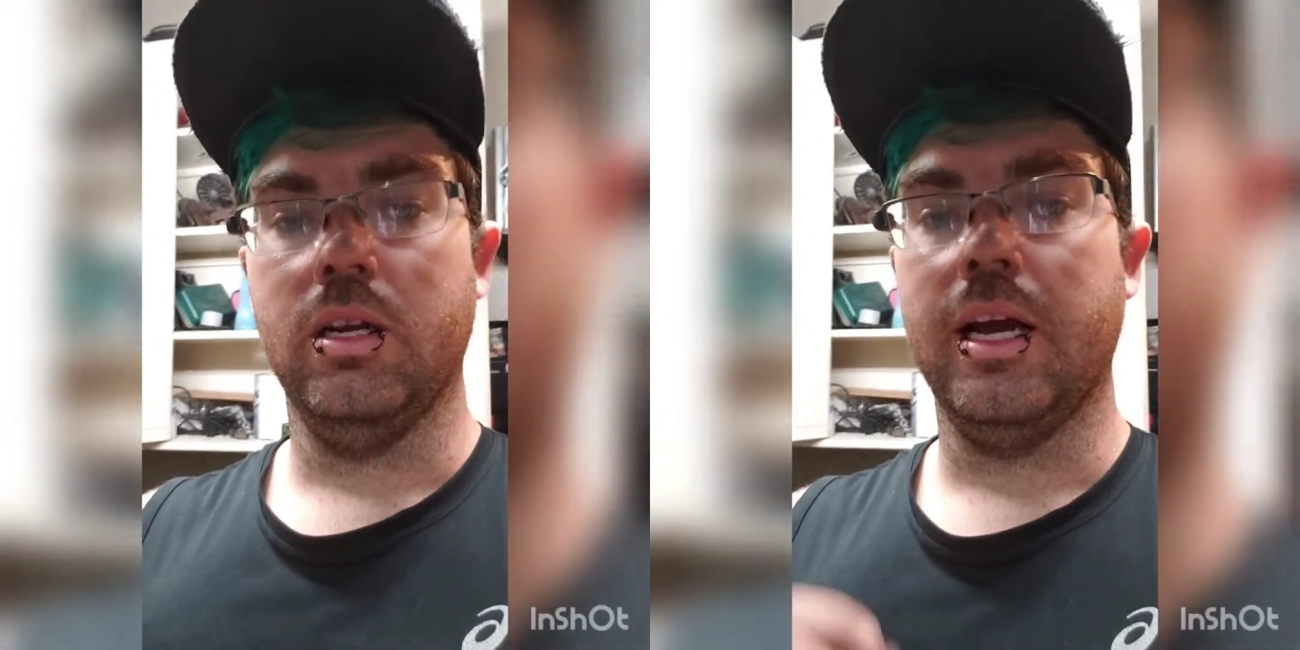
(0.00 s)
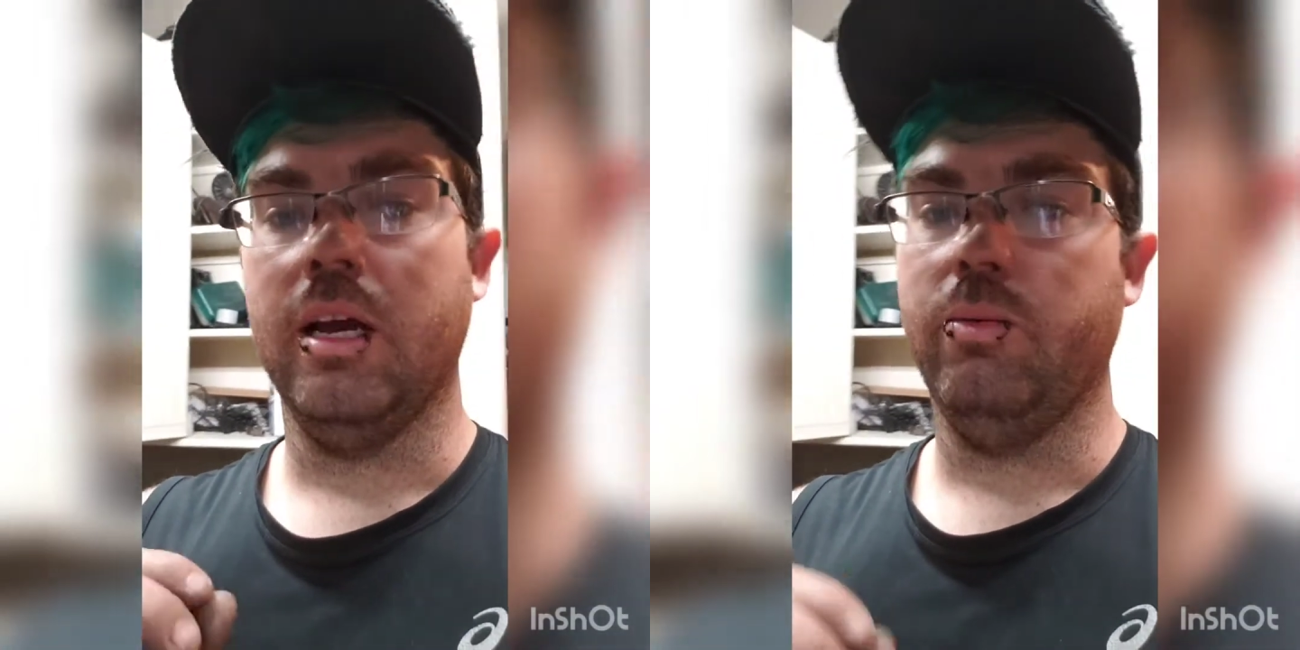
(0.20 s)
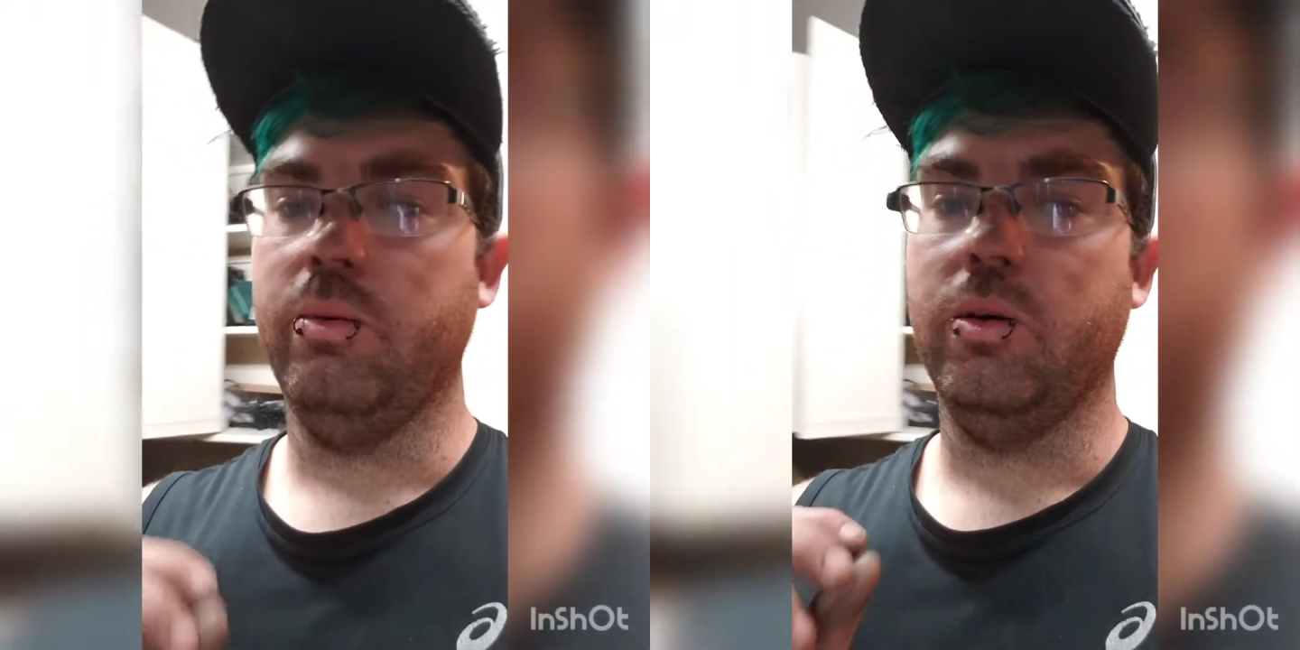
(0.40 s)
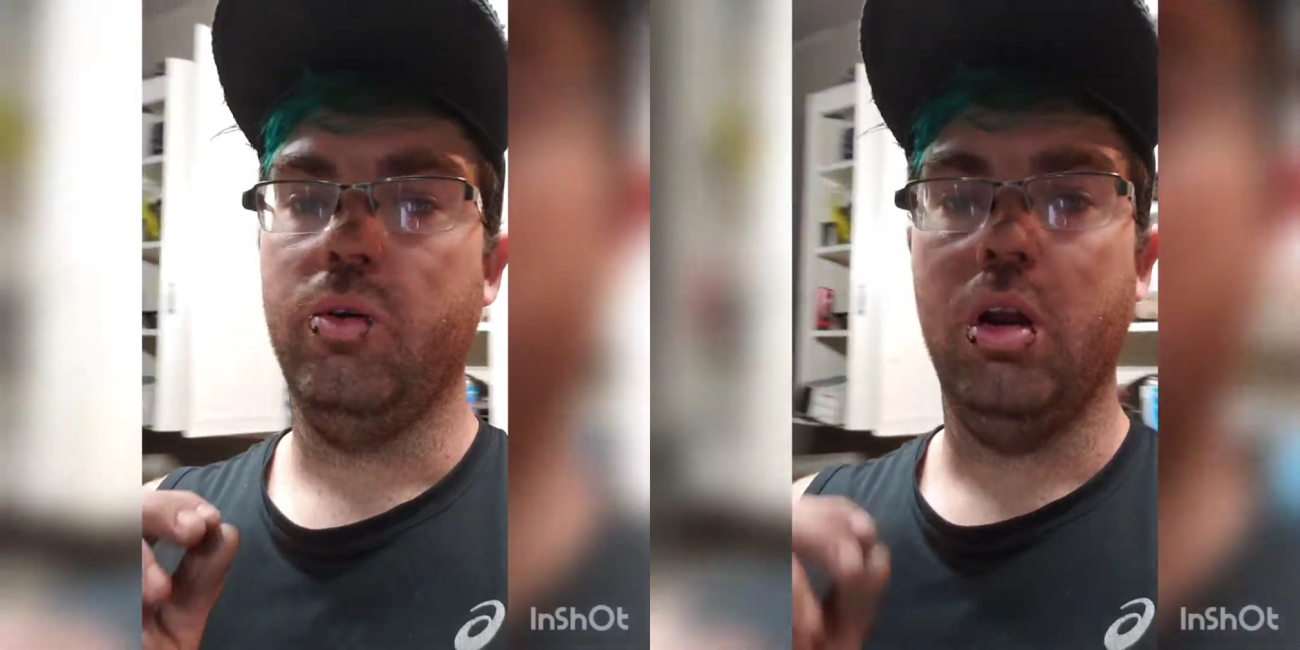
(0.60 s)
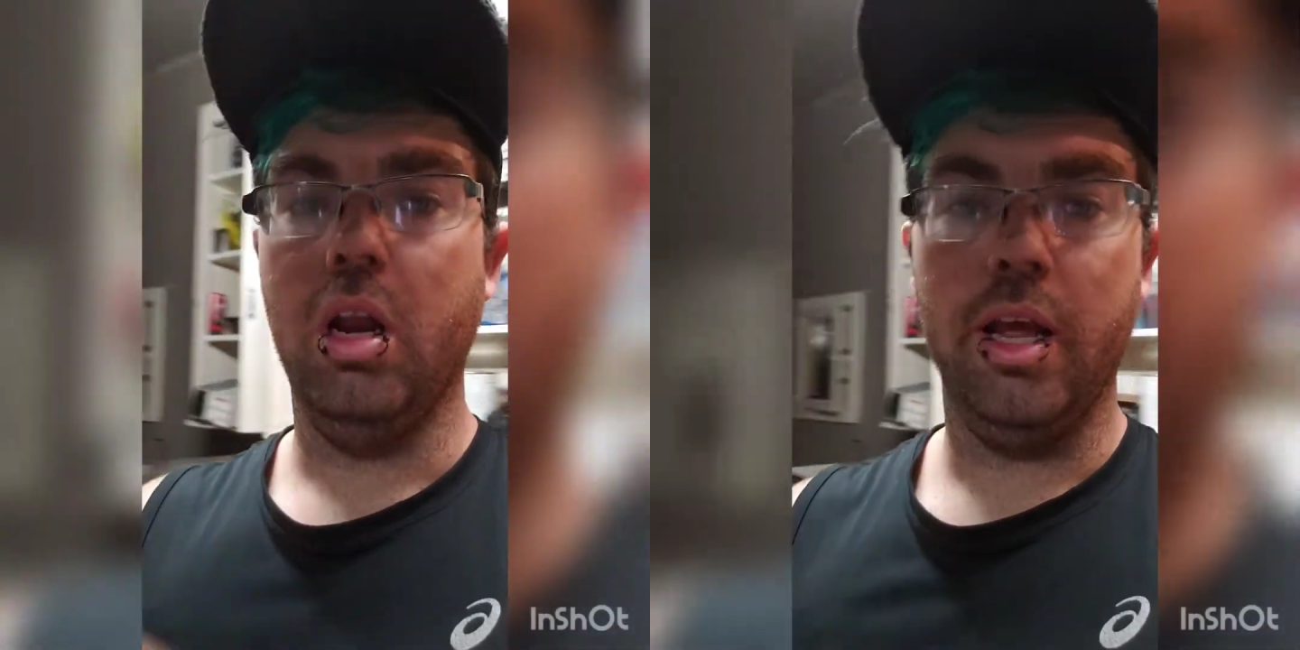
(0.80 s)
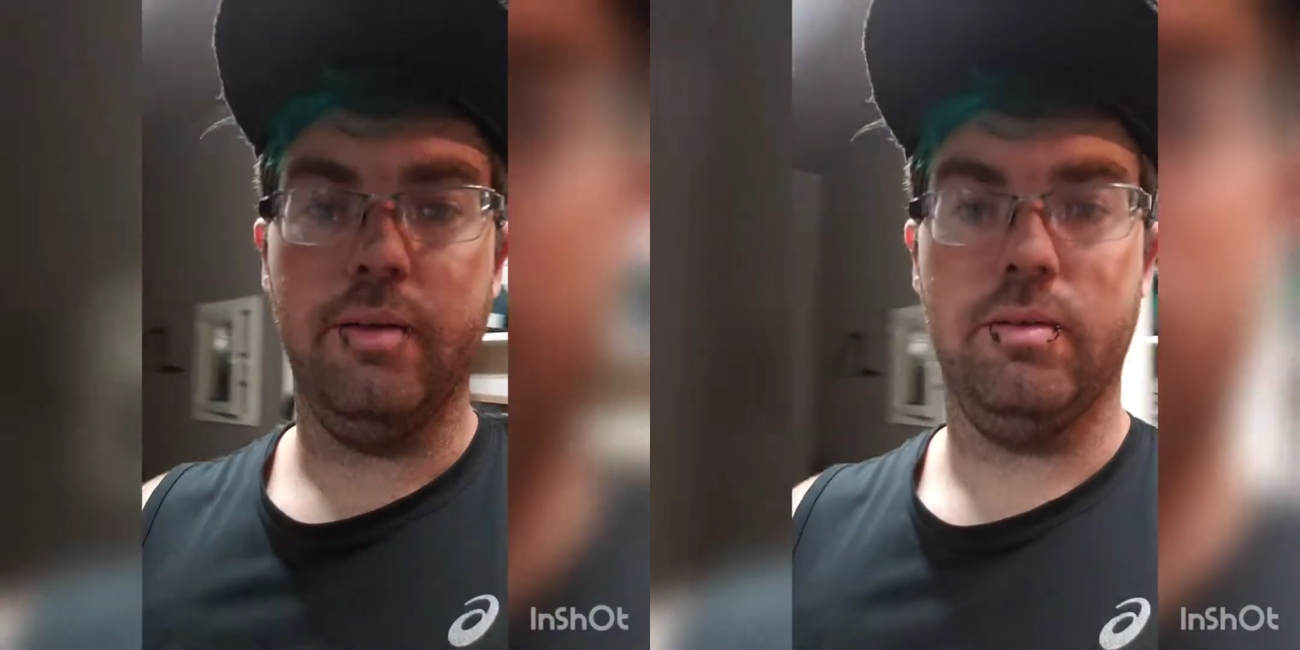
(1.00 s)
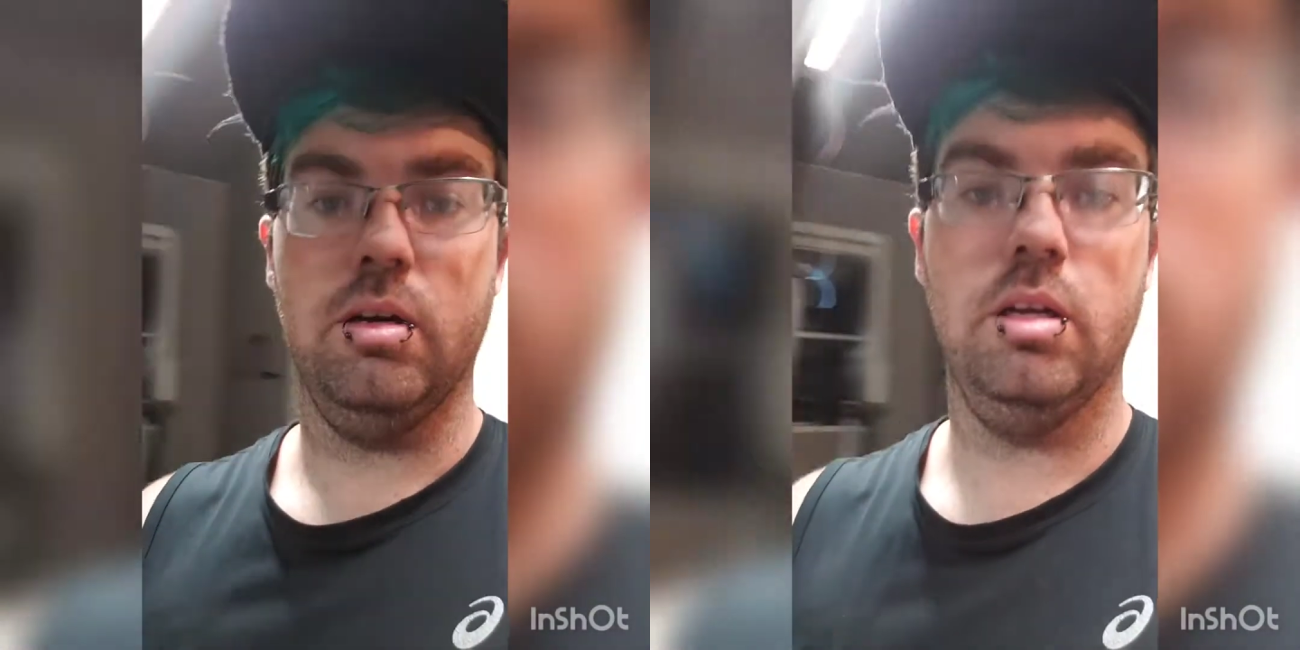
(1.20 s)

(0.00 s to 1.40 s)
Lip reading: I will never